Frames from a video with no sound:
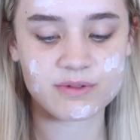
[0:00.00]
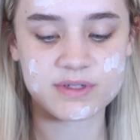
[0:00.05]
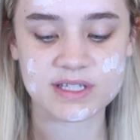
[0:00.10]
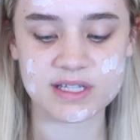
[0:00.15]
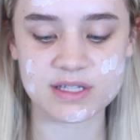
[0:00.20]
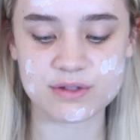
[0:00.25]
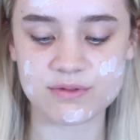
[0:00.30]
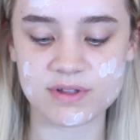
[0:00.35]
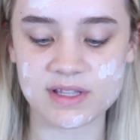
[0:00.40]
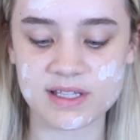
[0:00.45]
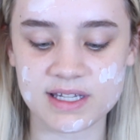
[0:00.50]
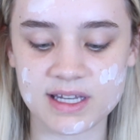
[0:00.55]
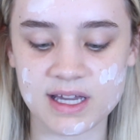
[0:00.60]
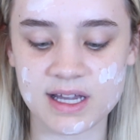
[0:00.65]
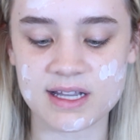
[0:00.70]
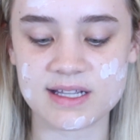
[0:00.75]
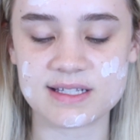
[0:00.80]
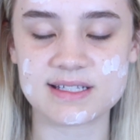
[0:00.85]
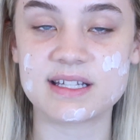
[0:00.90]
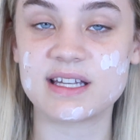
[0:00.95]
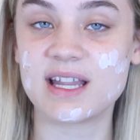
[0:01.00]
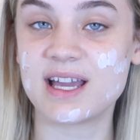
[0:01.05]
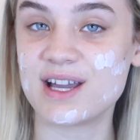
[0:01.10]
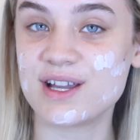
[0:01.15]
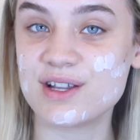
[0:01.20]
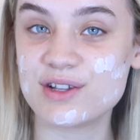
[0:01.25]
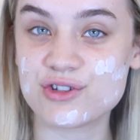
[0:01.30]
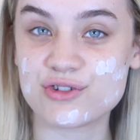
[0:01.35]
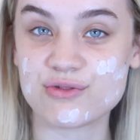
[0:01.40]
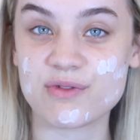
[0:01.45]
one because it's really nice and
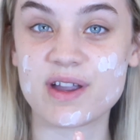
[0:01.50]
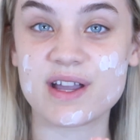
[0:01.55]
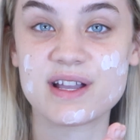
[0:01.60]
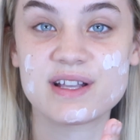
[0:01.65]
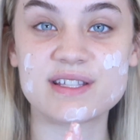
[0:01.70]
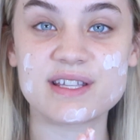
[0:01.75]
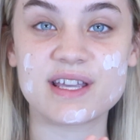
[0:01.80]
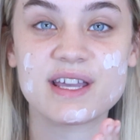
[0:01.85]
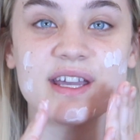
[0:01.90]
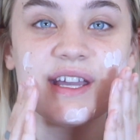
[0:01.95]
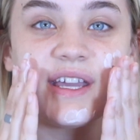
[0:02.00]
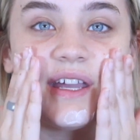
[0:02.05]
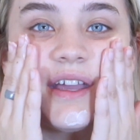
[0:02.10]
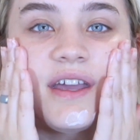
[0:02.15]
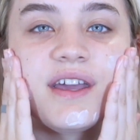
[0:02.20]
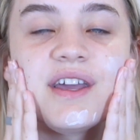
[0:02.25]
hydrating.